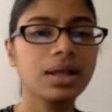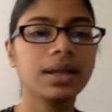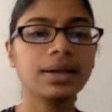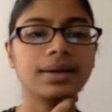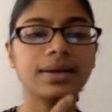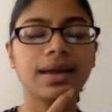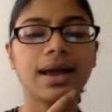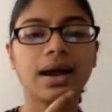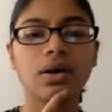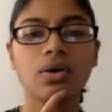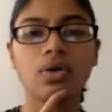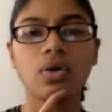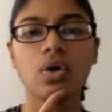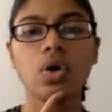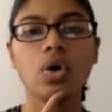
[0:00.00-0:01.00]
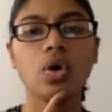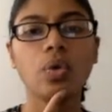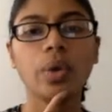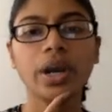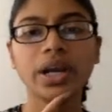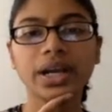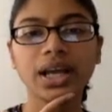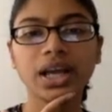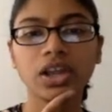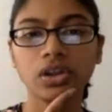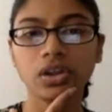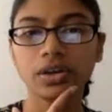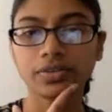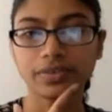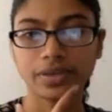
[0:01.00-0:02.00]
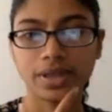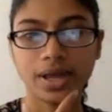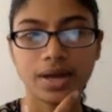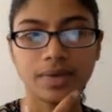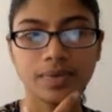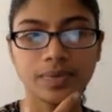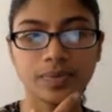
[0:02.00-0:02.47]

Now, where can I look for that?